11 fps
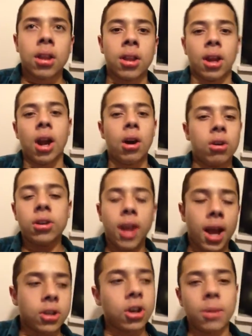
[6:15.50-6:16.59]
thing. I'll
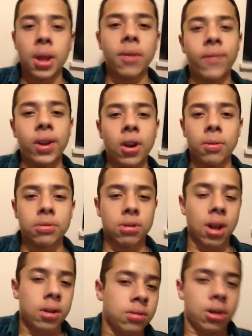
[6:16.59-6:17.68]
yeah, sure I'll make a video
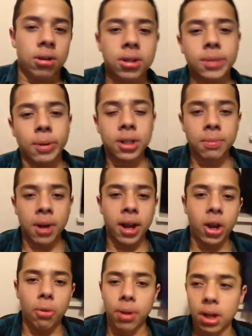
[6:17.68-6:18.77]
and I'll express my
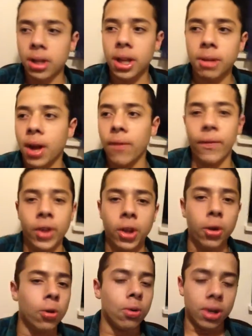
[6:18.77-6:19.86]
opinion, my
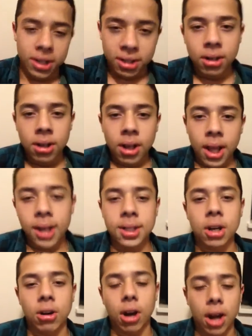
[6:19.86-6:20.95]
view, and
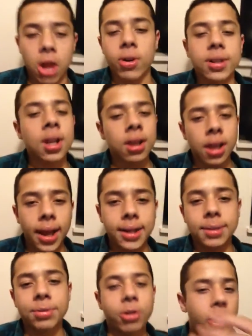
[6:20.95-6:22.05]
etc. Anyways, like,
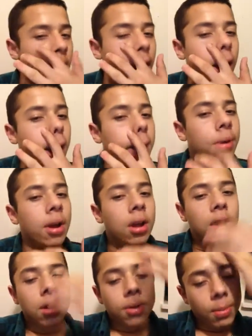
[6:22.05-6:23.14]
subscribe
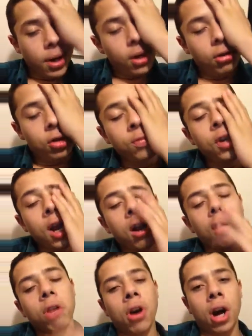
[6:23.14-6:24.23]
to my YouTube
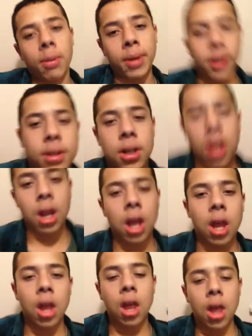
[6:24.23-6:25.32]
channel, comment.
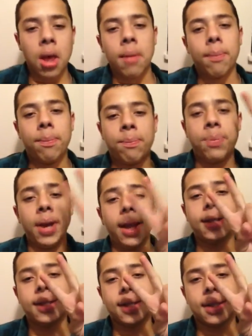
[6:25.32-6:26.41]

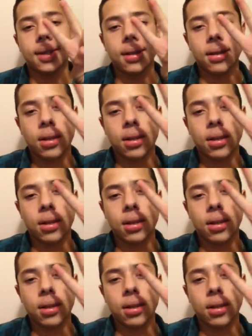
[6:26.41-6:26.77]
Peace.